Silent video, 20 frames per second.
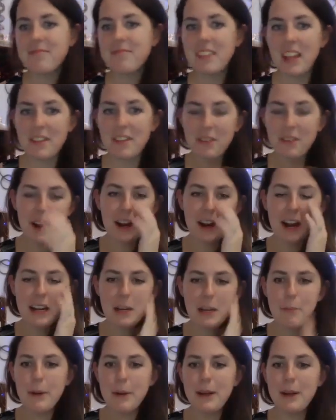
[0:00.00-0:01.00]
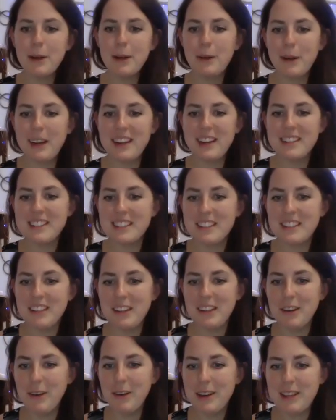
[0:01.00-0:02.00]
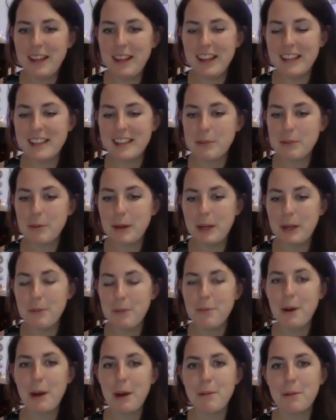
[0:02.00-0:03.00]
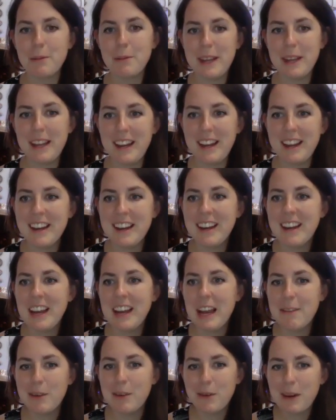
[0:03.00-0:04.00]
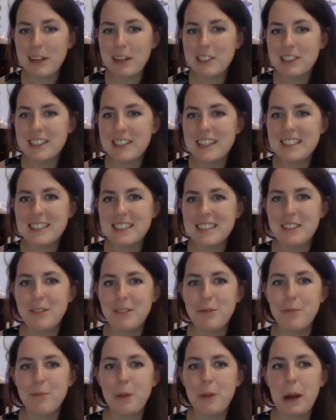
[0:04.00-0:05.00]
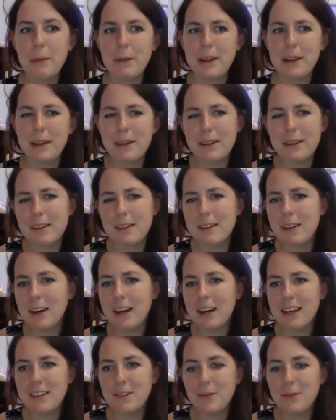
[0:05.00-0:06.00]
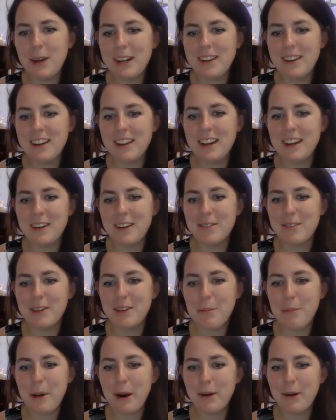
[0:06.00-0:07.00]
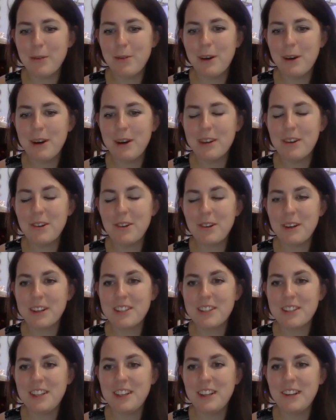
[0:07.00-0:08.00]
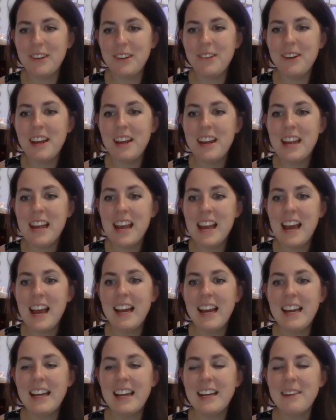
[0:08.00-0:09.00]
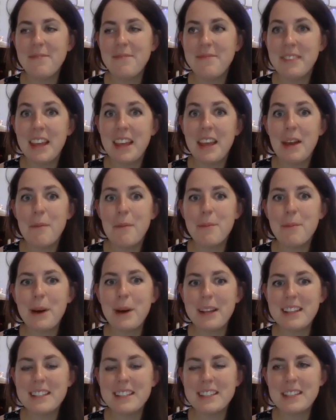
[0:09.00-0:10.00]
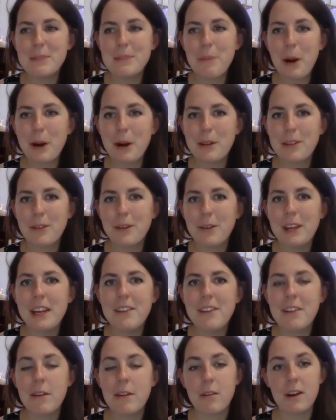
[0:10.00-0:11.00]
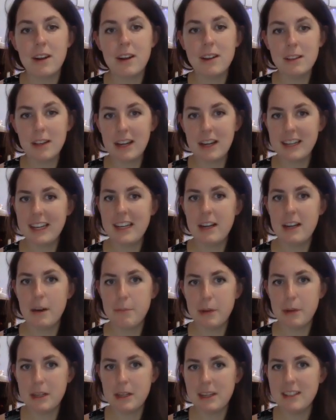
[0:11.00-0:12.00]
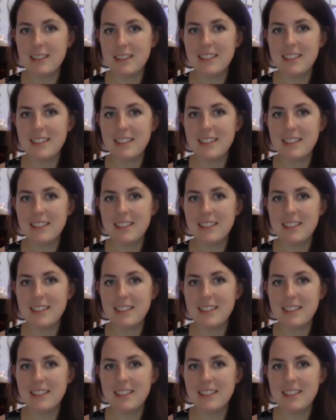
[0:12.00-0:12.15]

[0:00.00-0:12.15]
for anybody who is new, I think at this point, you probably, if you're watching this, you probably caught wind of part 1 or 2. But this is part 3 of our Unlocking Abundance